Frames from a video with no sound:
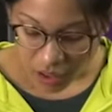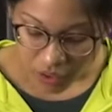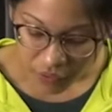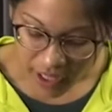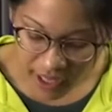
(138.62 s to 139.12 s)

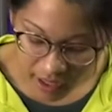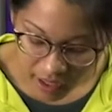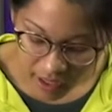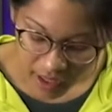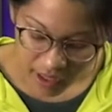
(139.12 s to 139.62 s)
Okay,
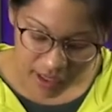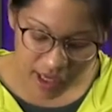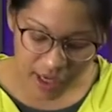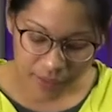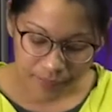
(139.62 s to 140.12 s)

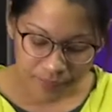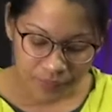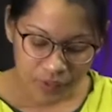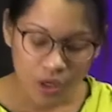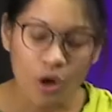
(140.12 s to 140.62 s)
now
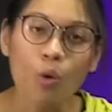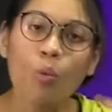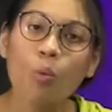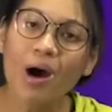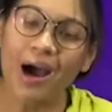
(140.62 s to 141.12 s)

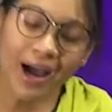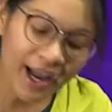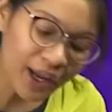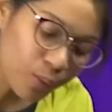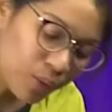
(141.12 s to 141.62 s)

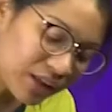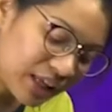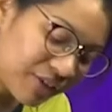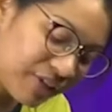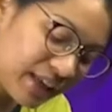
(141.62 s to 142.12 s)
why were
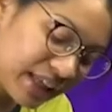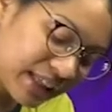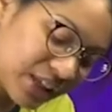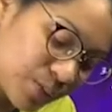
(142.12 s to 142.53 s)
they feeling this